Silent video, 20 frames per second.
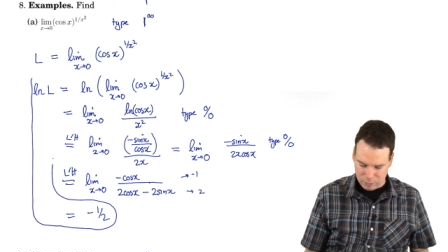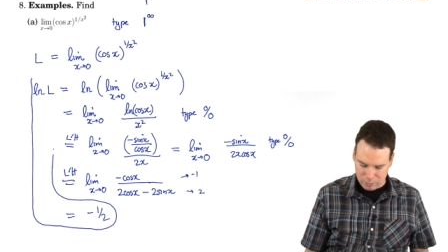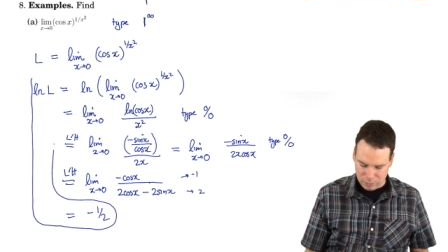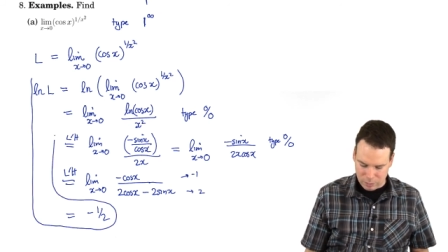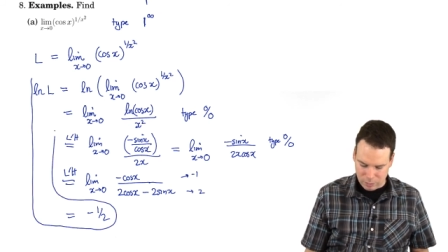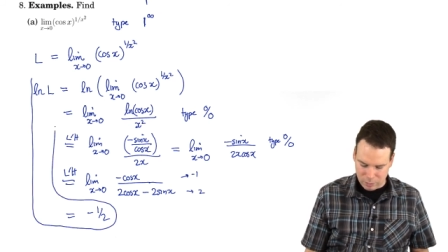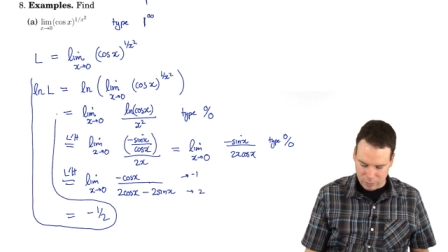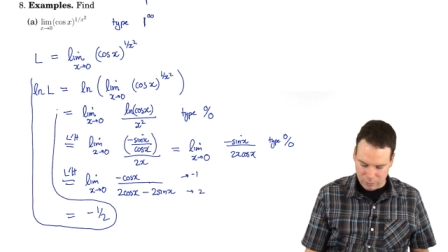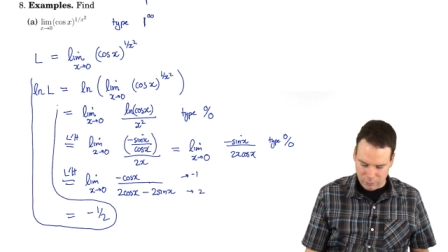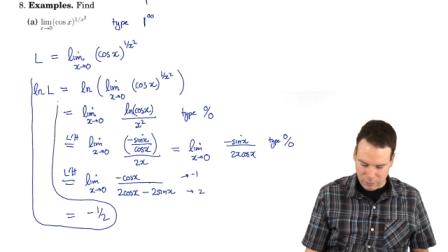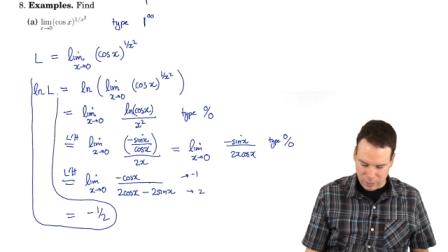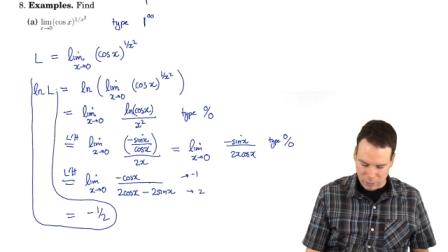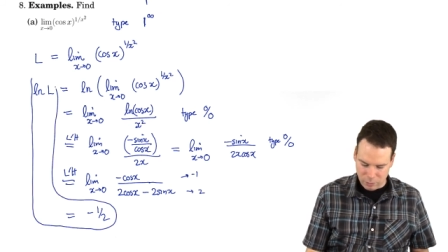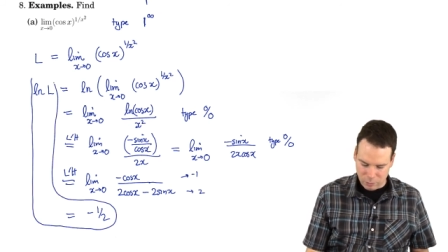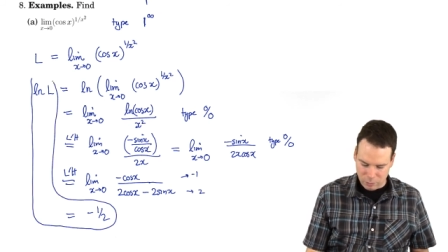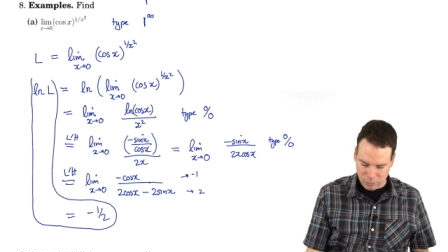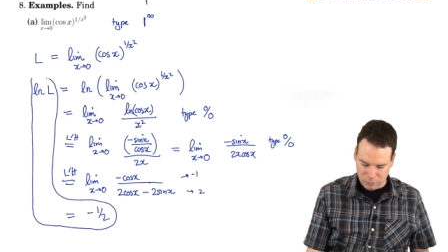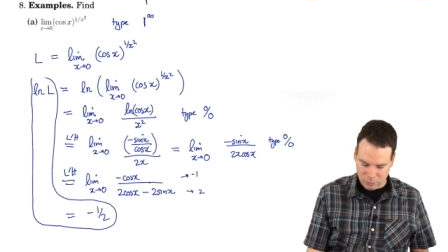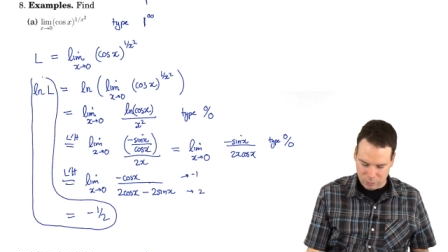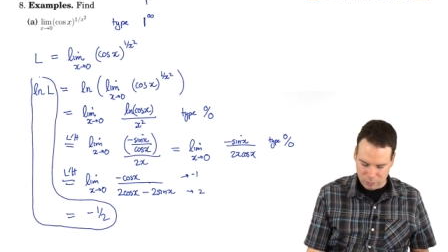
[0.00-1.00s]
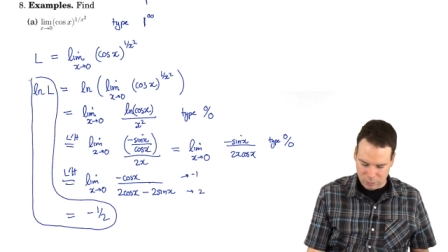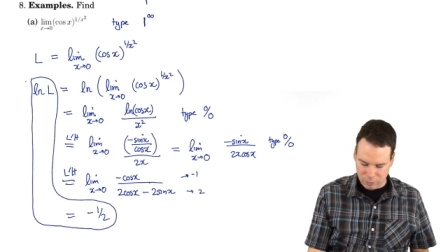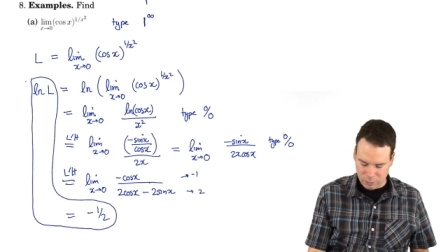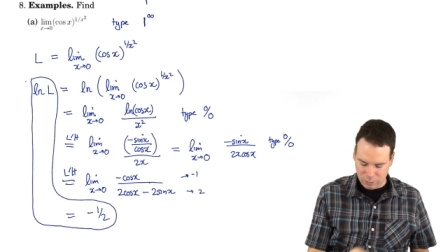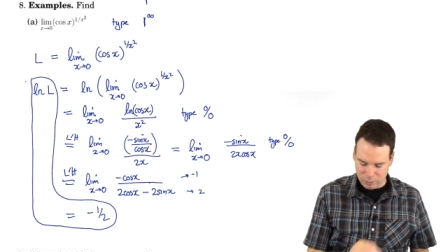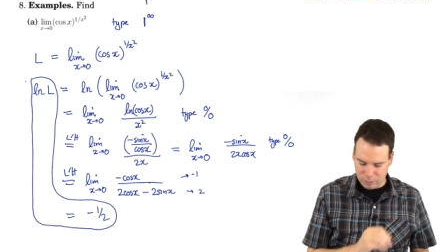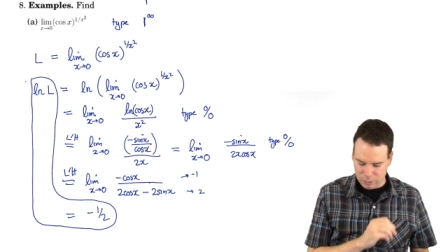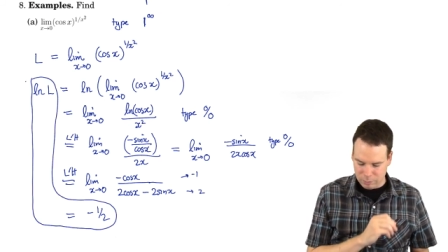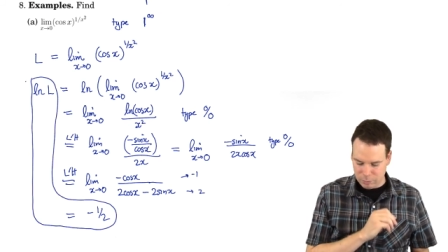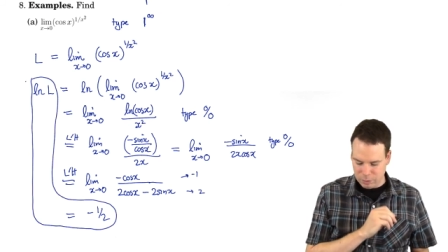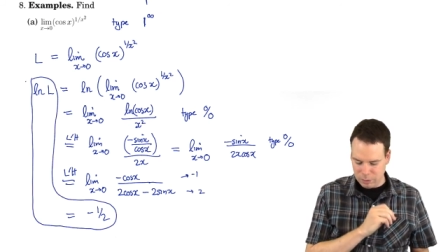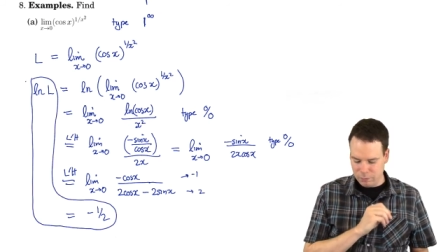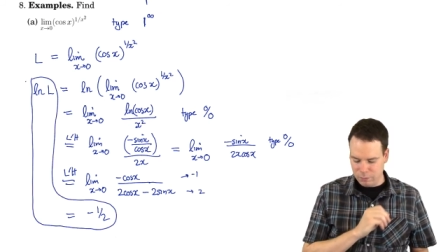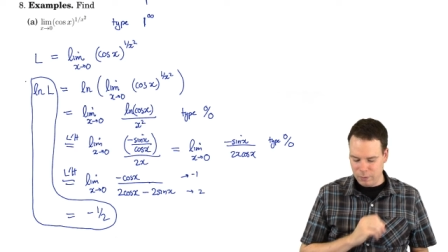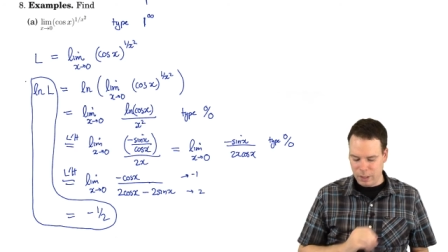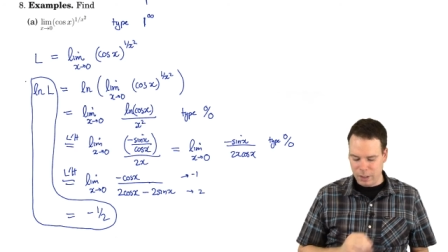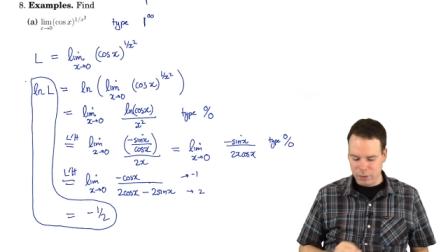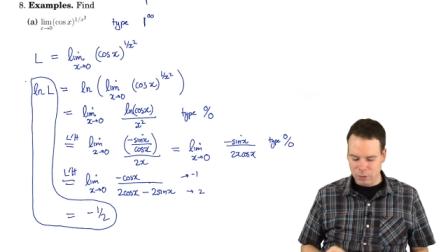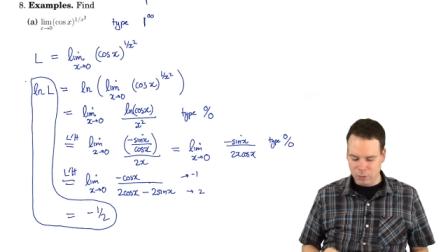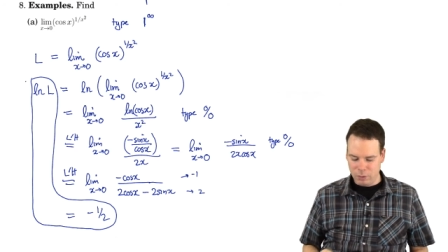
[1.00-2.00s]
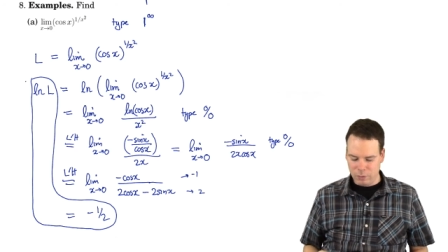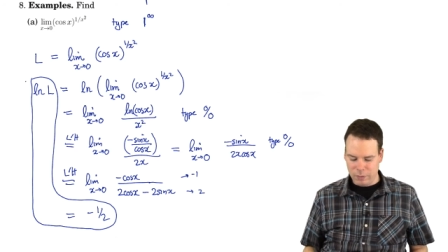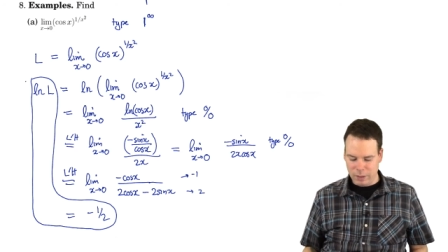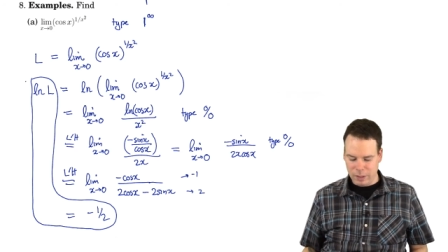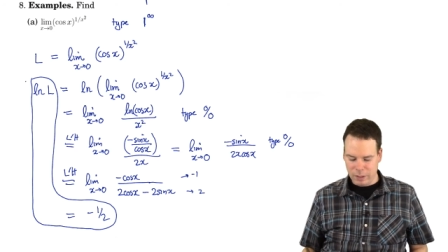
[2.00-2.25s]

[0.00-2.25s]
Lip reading: the value of, sorry, not the limit, the value of